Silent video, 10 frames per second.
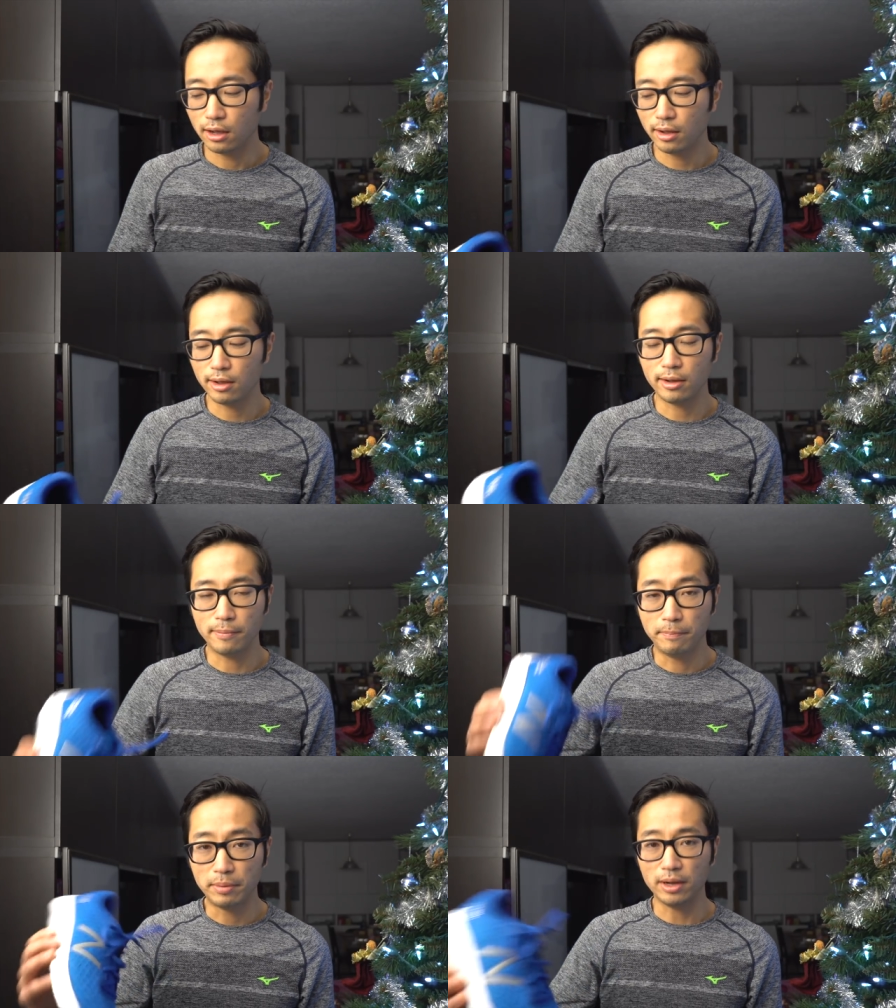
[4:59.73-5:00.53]

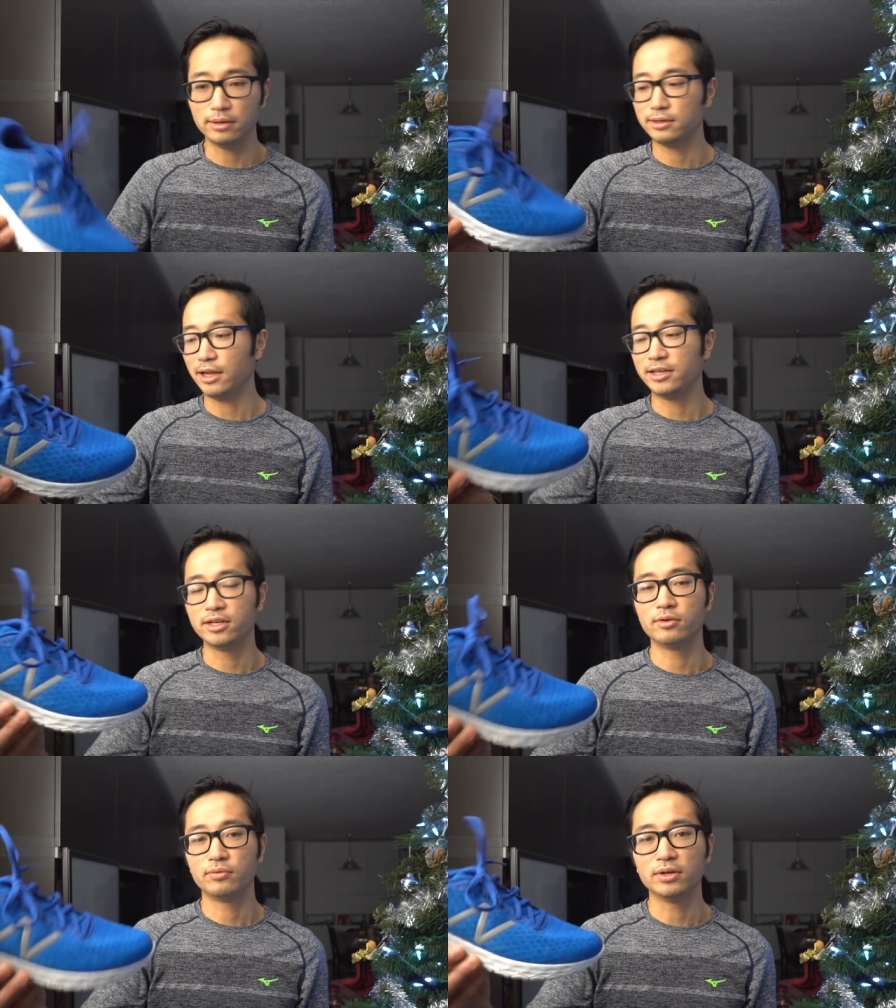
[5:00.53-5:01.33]
Um, but I
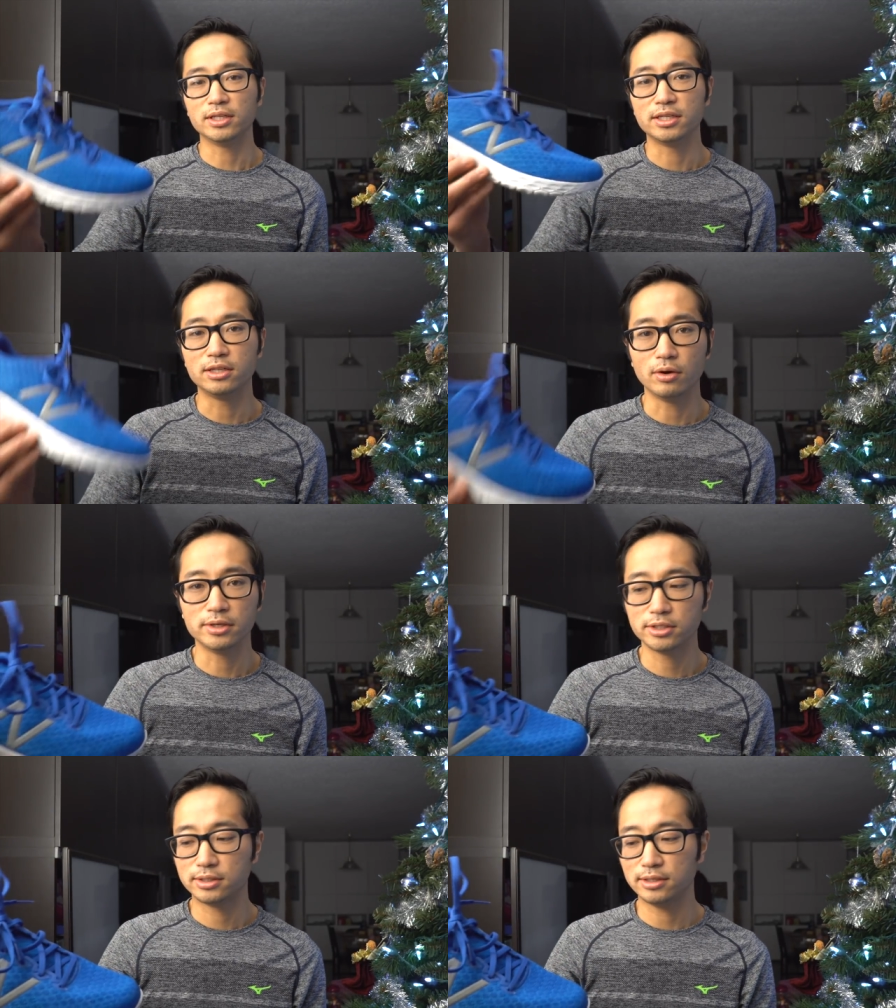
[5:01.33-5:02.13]
didn't really
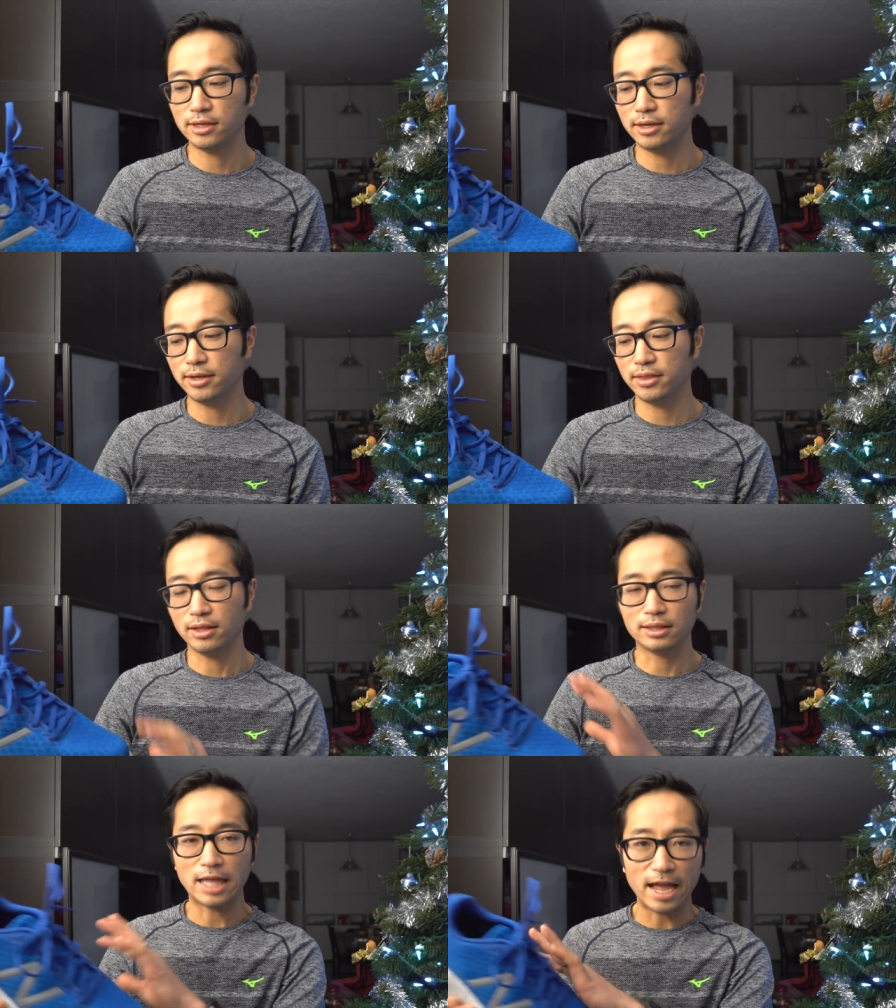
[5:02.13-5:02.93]
notice uh,
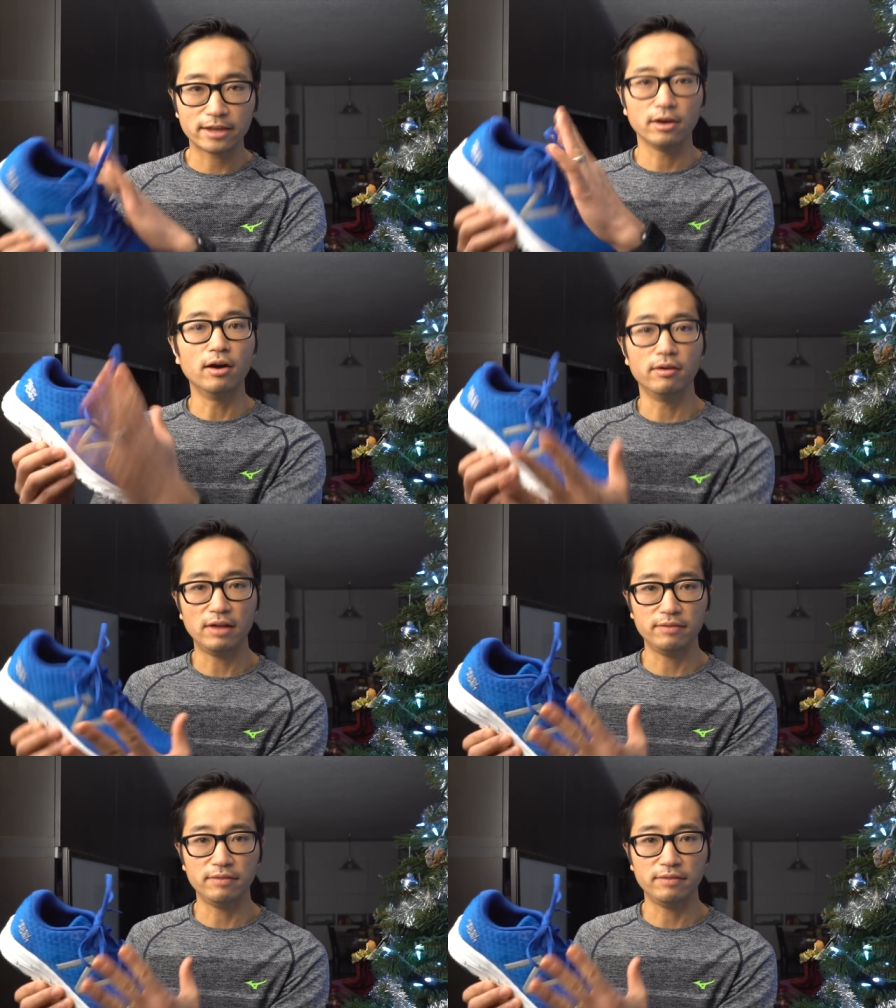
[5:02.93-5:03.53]
the lack of